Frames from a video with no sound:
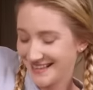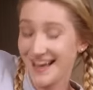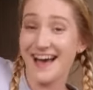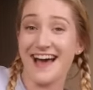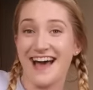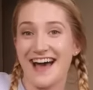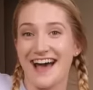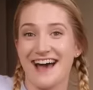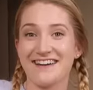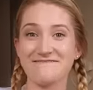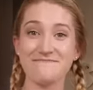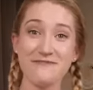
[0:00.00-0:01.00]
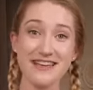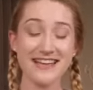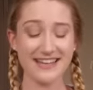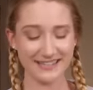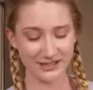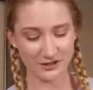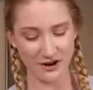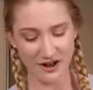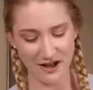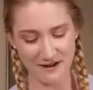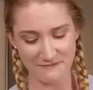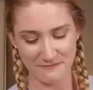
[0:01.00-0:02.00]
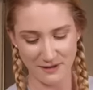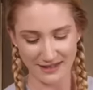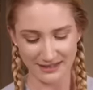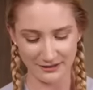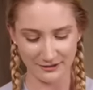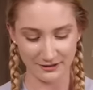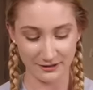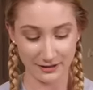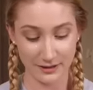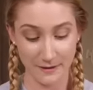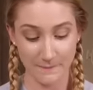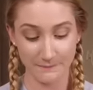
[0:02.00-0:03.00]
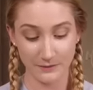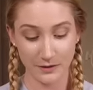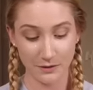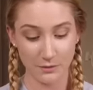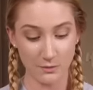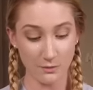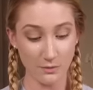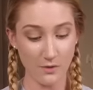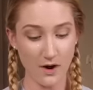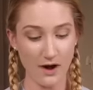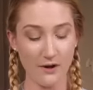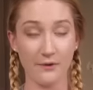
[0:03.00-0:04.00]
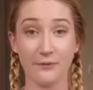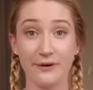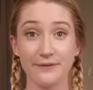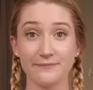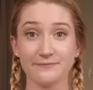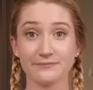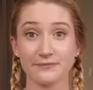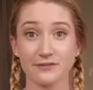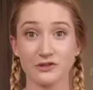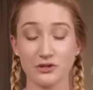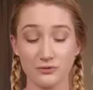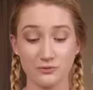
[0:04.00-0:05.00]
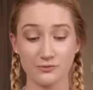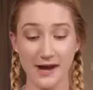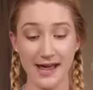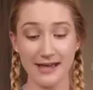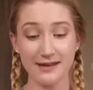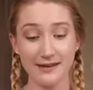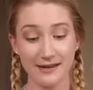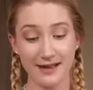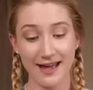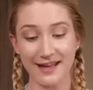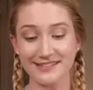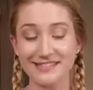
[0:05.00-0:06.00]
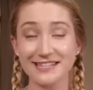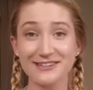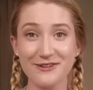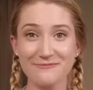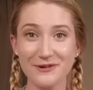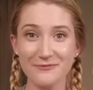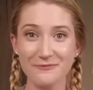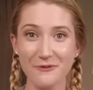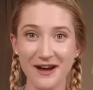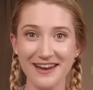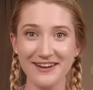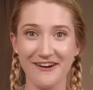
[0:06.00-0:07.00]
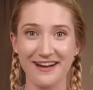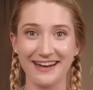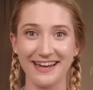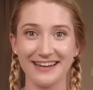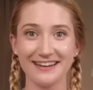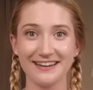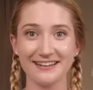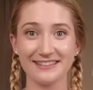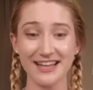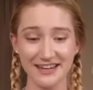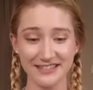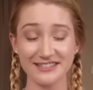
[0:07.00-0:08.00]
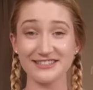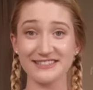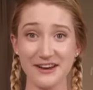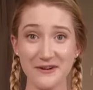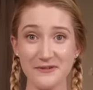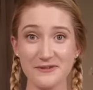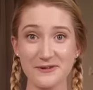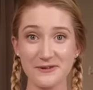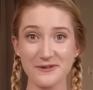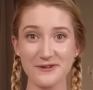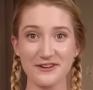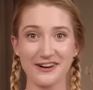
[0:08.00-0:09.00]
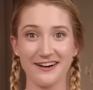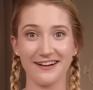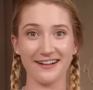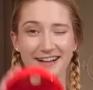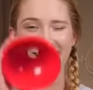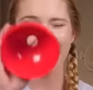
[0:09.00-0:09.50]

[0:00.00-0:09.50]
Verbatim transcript: Ah, big strong muscles. Whoa, the red has the number one on it. That is so cool.